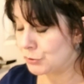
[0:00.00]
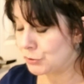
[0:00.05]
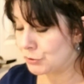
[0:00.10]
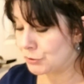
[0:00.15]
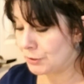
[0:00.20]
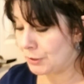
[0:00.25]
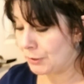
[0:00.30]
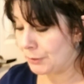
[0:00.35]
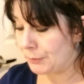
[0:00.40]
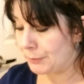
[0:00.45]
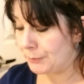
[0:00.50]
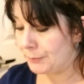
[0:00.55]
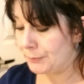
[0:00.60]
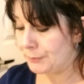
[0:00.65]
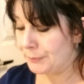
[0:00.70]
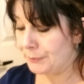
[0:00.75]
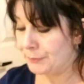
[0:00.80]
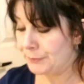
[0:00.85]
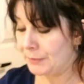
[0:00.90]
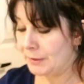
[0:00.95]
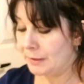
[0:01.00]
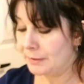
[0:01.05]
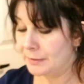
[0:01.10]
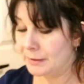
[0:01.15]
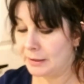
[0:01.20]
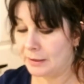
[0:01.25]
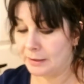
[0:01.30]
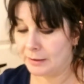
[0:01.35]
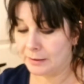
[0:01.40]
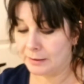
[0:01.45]
So,
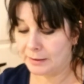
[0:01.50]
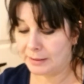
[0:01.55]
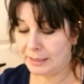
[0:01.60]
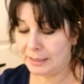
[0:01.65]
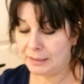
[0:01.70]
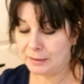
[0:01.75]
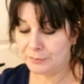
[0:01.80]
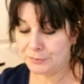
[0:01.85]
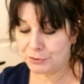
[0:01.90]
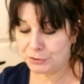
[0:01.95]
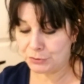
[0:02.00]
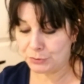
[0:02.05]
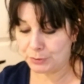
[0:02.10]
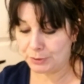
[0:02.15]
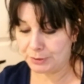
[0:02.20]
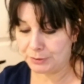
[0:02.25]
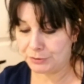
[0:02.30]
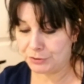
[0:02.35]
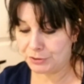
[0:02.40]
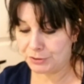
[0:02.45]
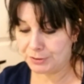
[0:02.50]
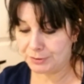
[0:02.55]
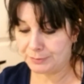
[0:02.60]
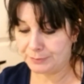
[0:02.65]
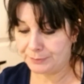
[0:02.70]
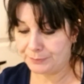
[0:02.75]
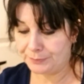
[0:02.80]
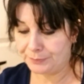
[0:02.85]
the King of Swords